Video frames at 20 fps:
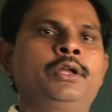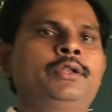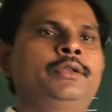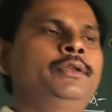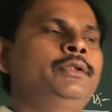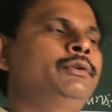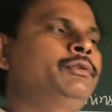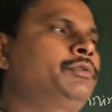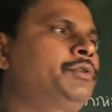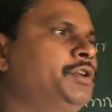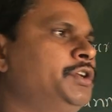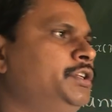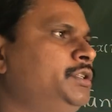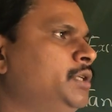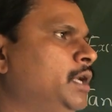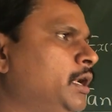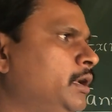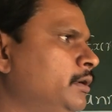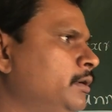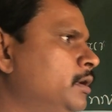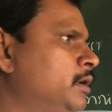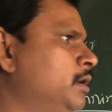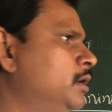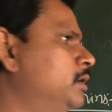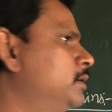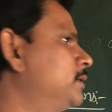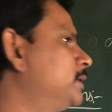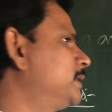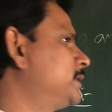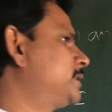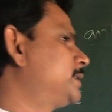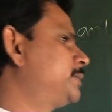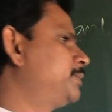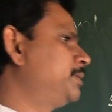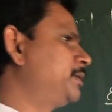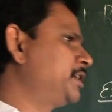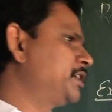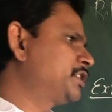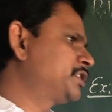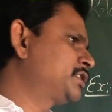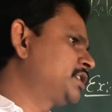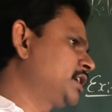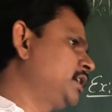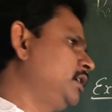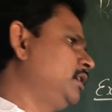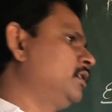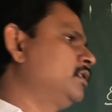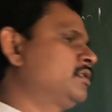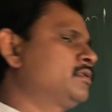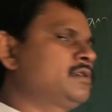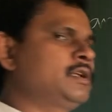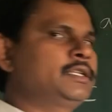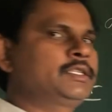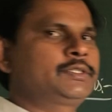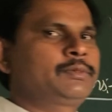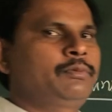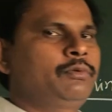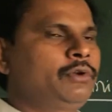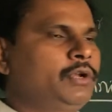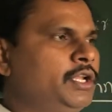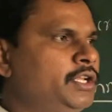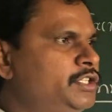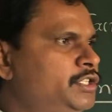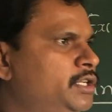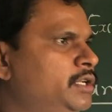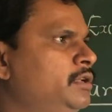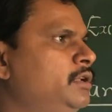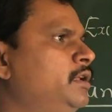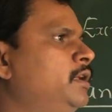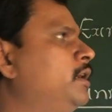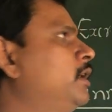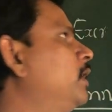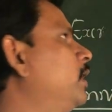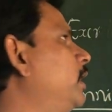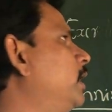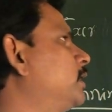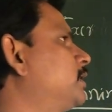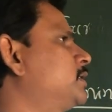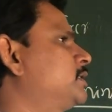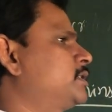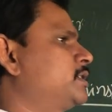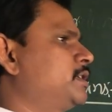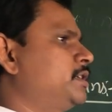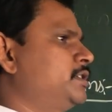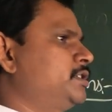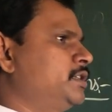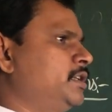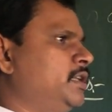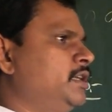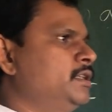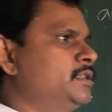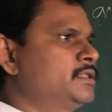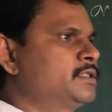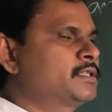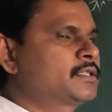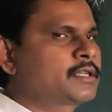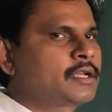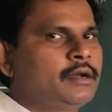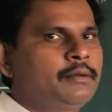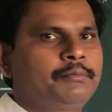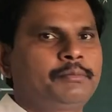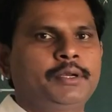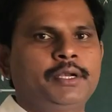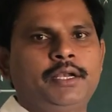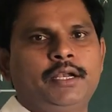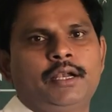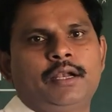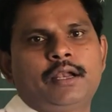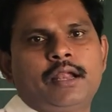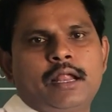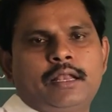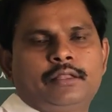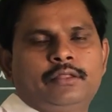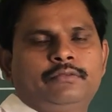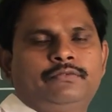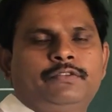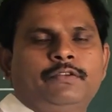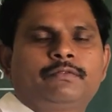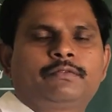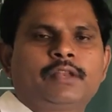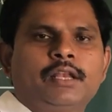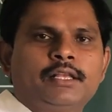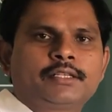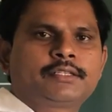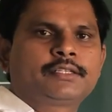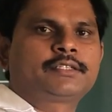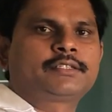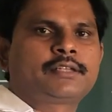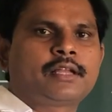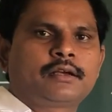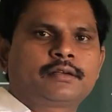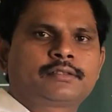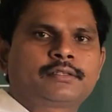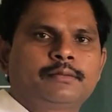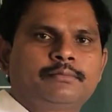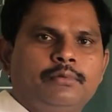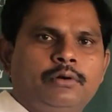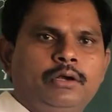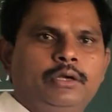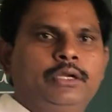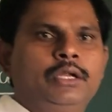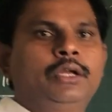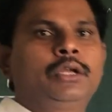Nutrition, respiration, transportation, excretion is completed. And the 5th lesson talks about